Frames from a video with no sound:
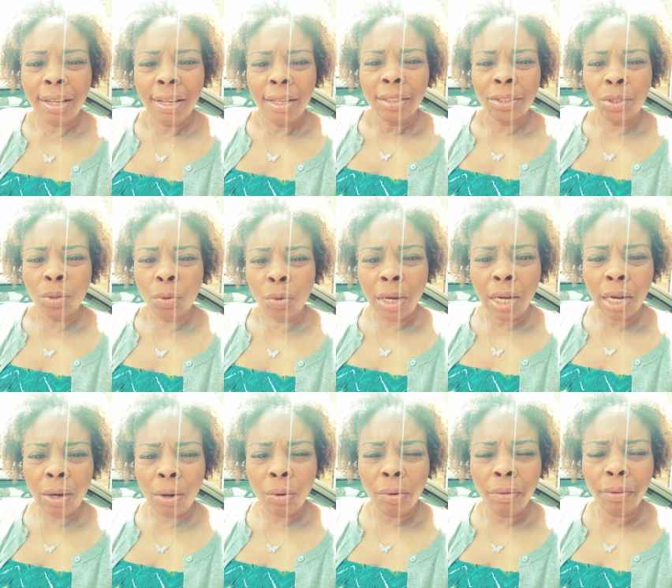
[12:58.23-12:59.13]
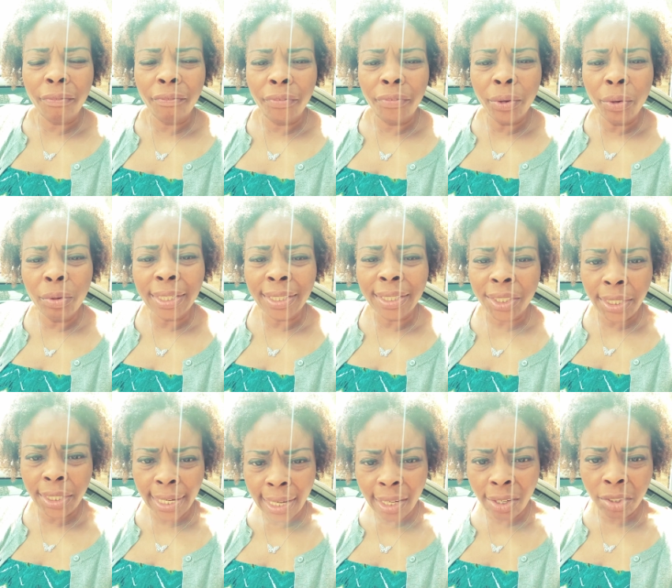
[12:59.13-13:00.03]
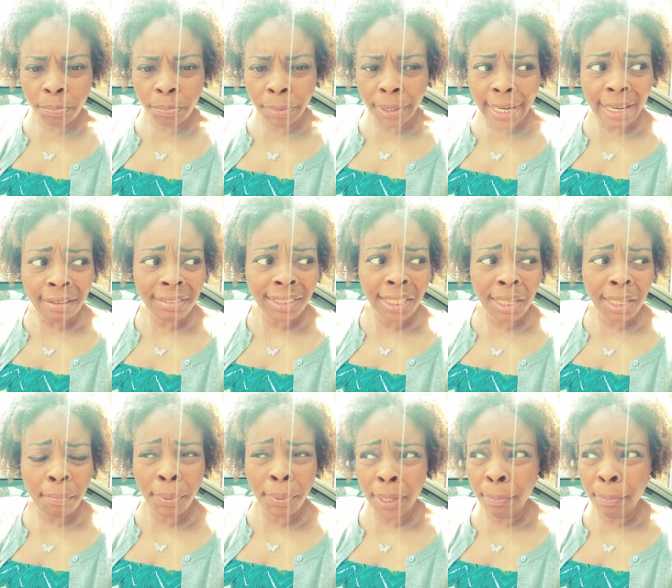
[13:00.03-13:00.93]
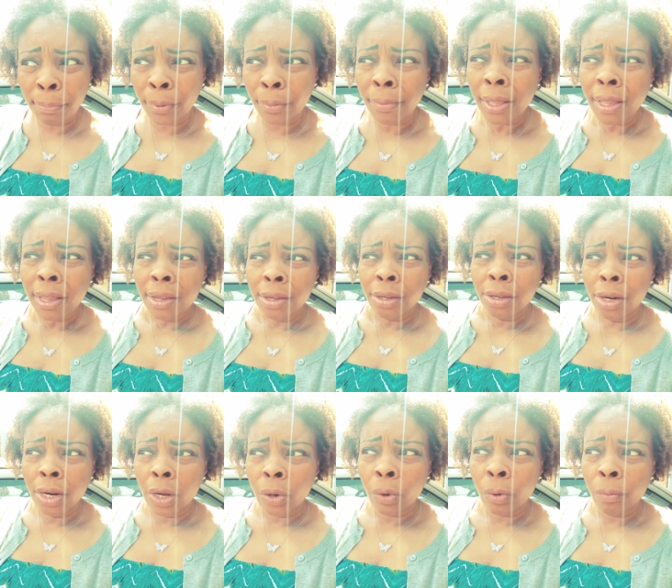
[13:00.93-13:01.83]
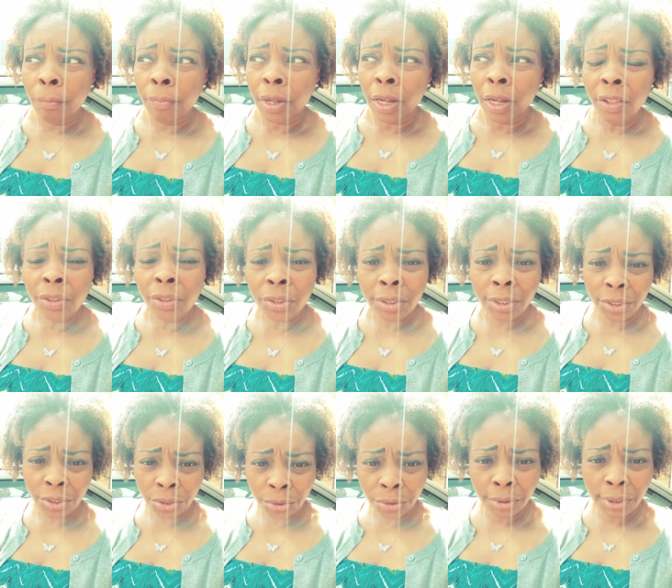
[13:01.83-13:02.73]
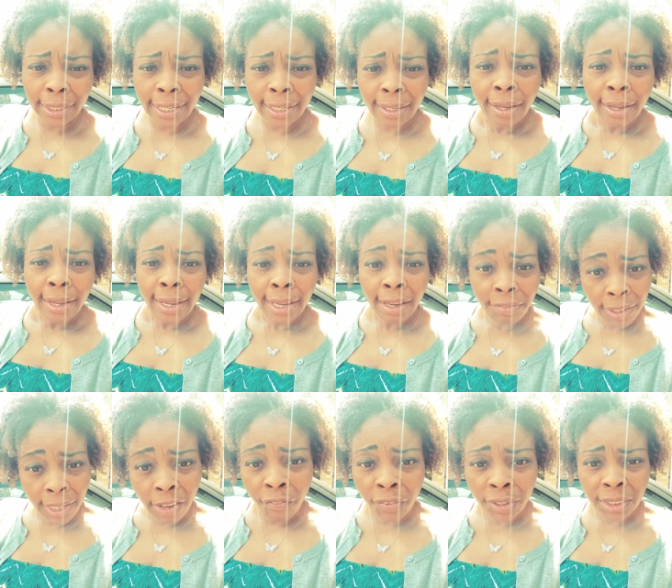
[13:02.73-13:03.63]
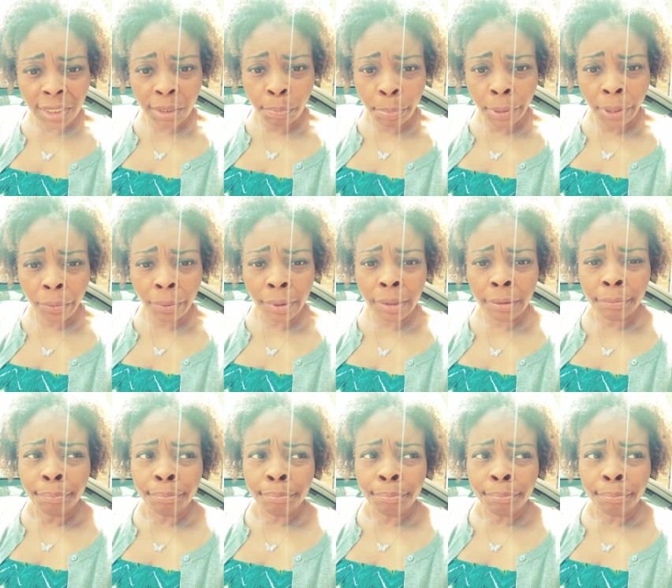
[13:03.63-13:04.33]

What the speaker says: so-called views and channels. Because I've seen people, other sisters that have the gift of the Spirit,